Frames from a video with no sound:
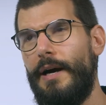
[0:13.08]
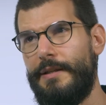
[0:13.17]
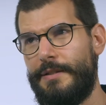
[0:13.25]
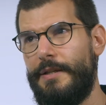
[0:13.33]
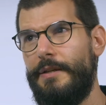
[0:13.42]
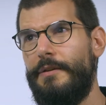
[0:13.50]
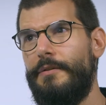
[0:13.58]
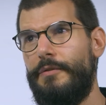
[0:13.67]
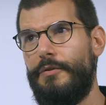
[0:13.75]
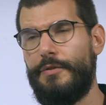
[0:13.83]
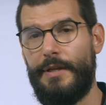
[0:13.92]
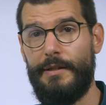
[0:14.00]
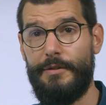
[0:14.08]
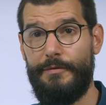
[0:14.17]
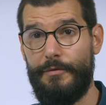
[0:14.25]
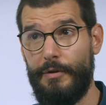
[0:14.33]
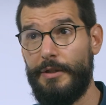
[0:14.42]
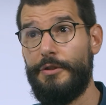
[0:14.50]
asking those kinds of
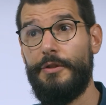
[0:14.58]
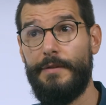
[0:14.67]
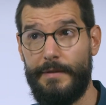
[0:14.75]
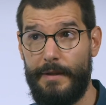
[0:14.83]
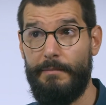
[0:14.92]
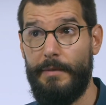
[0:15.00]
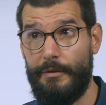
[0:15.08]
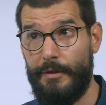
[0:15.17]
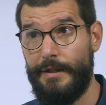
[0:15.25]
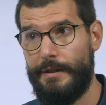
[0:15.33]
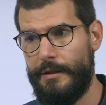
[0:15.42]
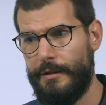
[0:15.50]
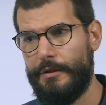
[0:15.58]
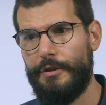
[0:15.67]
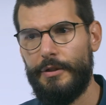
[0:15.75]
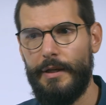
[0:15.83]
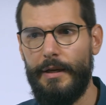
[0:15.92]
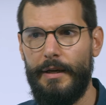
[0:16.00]
questions that my research